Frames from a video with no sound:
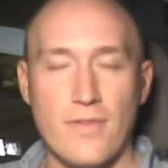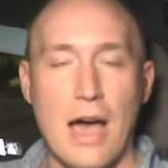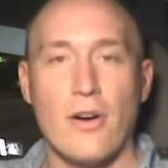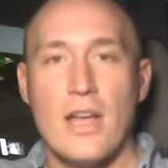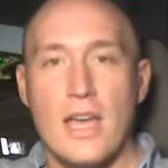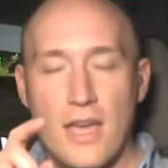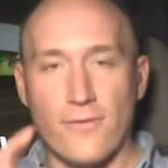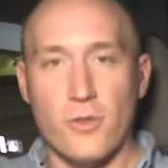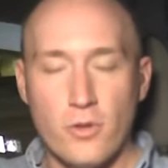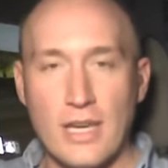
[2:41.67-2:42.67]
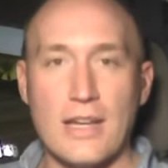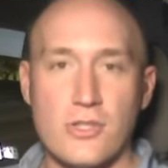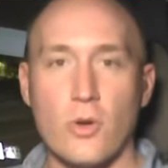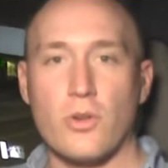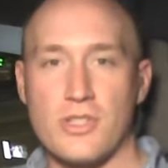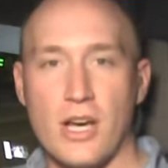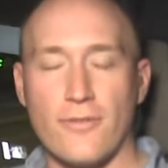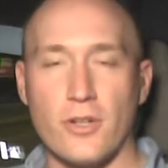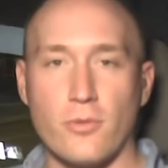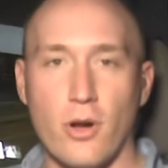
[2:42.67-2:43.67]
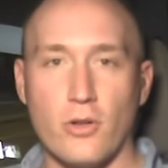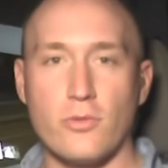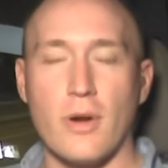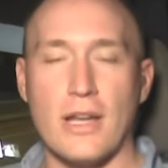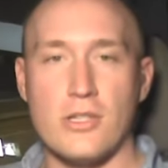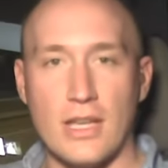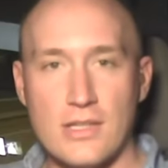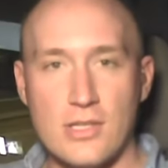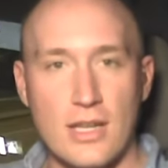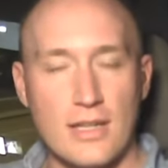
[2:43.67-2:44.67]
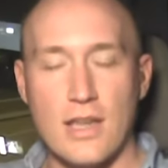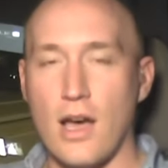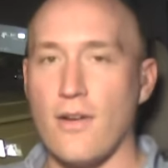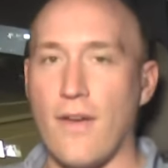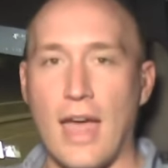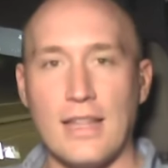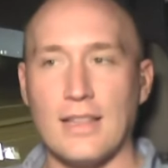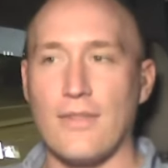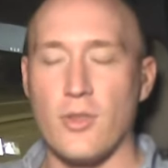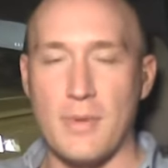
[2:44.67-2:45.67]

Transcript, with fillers: Now, if you catch yourself in a road rage incident of any level, the